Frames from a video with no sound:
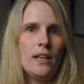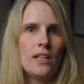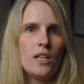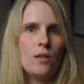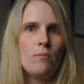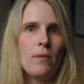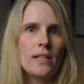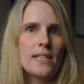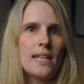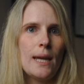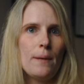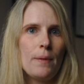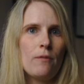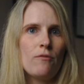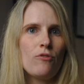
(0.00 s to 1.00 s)
You must
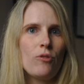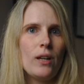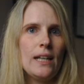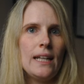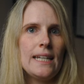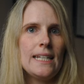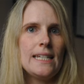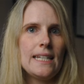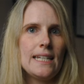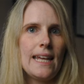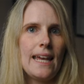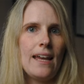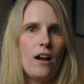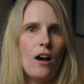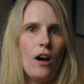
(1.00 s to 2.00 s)
keep them for at least a
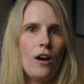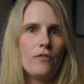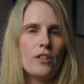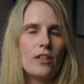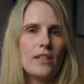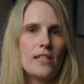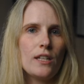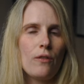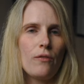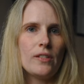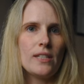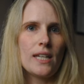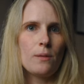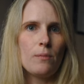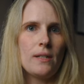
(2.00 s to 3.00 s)
year after the
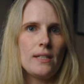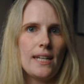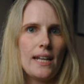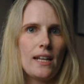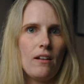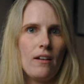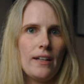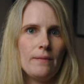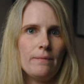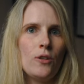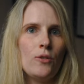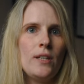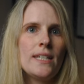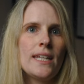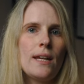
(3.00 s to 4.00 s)
self-assessment deadline.
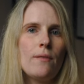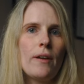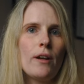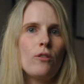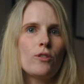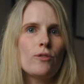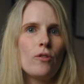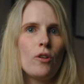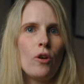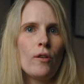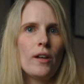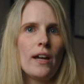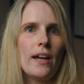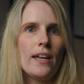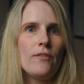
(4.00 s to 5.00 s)
You'll need to keep records for
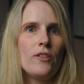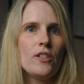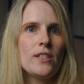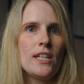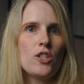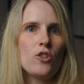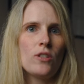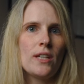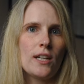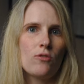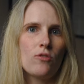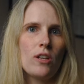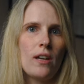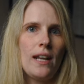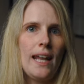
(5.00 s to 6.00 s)
longer if you sent your tax
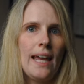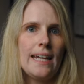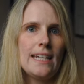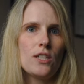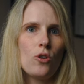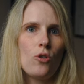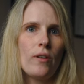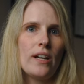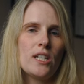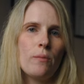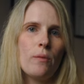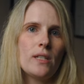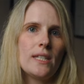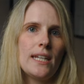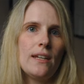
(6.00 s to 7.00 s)
return late or
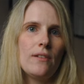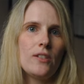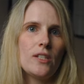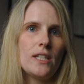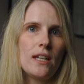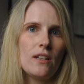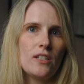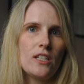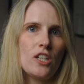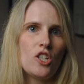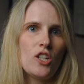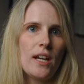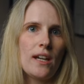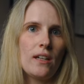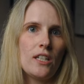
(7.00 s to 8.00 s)
HMRC has started a
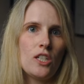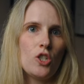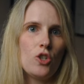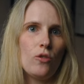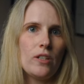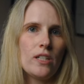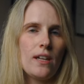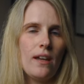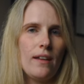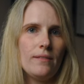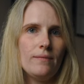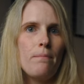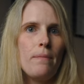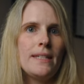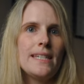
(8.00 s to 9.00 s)
check into your
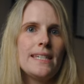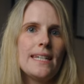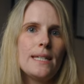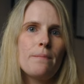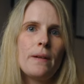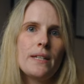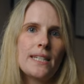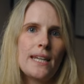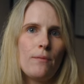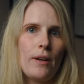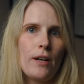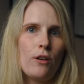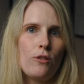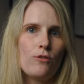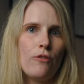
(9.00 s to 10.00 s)
return. Businesses must keep
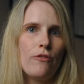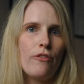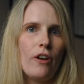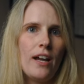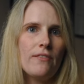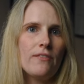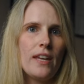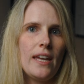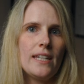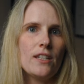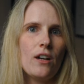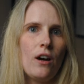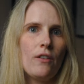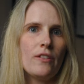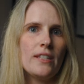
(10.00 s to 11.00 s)
records for 5 years
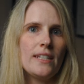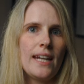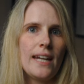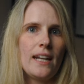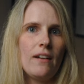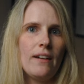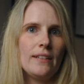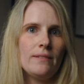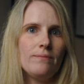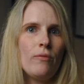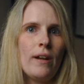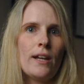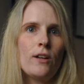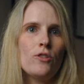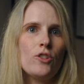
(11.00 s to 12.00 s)
after the deadline.
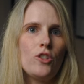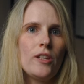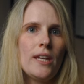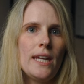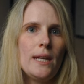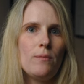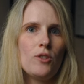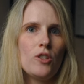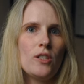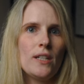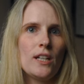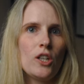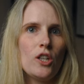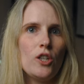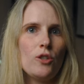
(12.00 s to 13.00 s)
Records you keep should
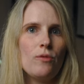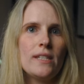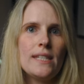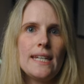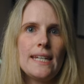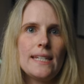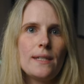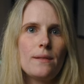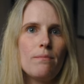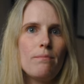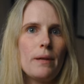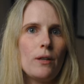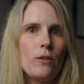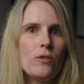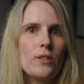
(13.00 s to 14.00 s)
include receipts,
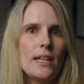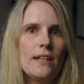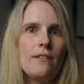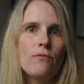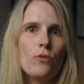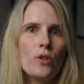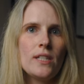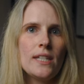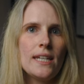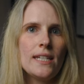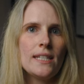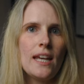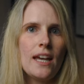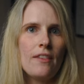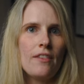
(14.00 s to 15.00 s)
bills and
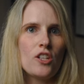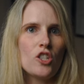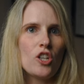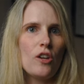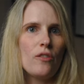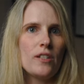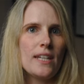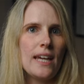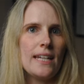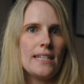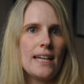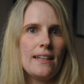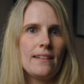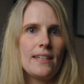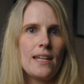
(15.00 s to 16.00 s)
invoices that show the
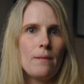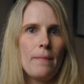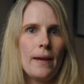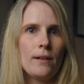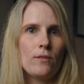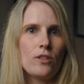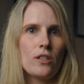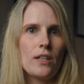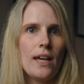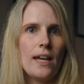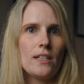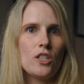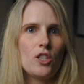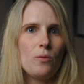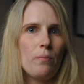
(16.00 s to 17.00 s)
date and the amount
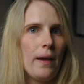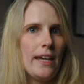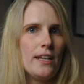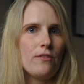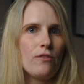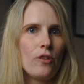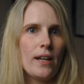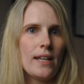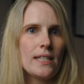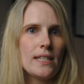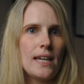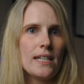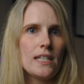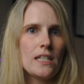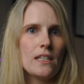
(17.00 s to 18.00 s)
that you paid for an
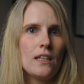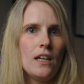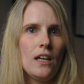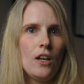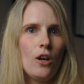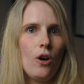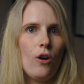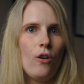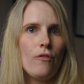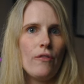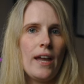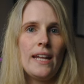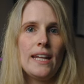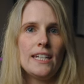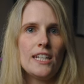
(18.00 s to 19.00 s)
asset, of
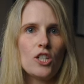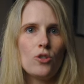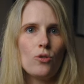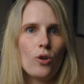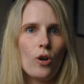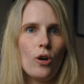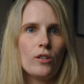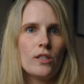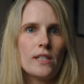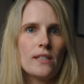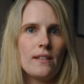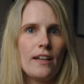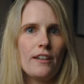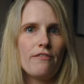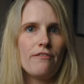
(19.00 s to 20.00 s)
any additional
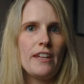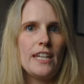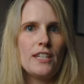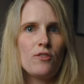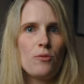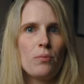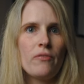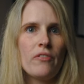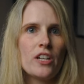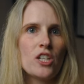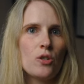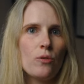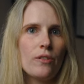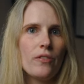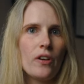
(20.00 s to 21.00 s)
costs like fees for
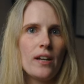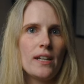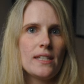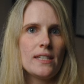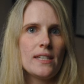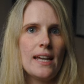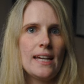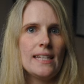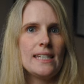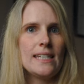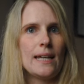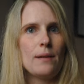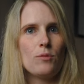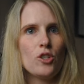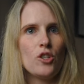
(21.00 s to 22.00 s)
professional advice,
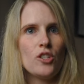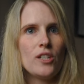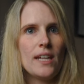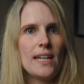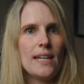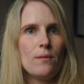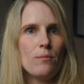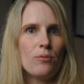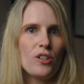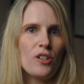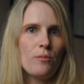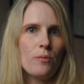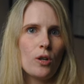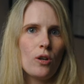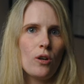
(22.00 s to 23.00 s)
stamp duty,
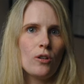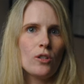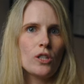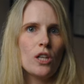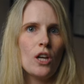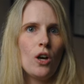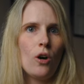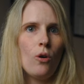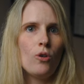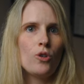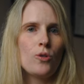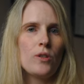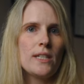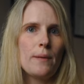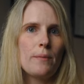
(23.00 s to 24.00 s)
improvement costs, or
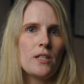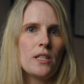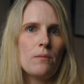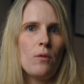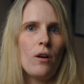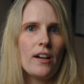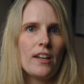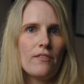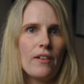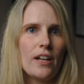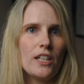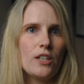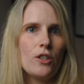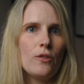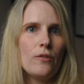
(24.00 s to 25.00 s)
to establish the market
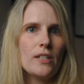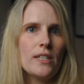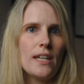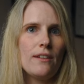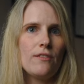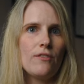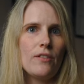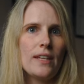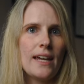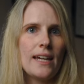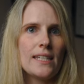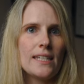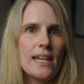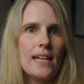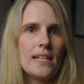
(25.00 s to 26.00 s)
value you received for the
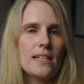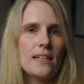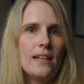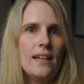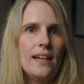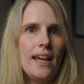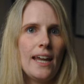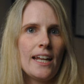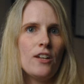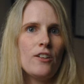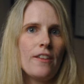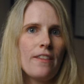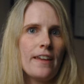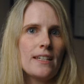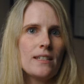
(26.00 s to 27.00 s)
asset,
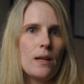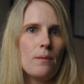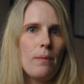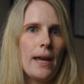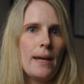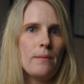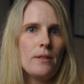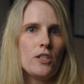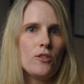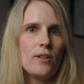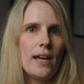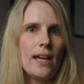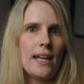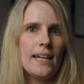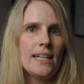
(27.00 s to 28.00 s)
including things like payments you
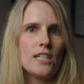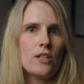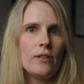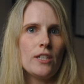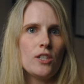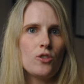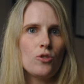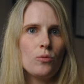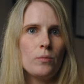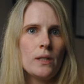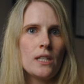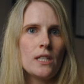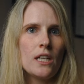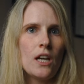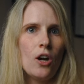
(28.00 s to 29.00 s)
get later in
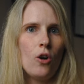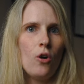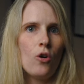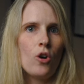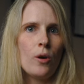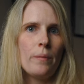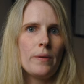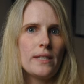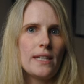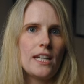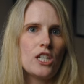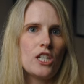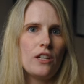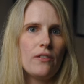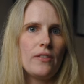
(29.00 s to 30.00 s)
instalments, or
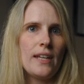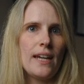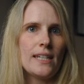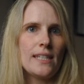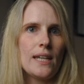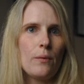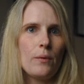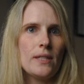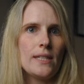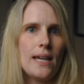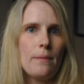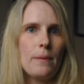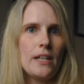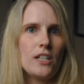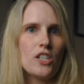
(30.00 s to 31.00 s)
compensation if the asset was
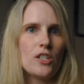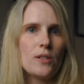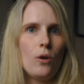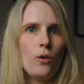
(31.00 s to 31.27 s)
damaged.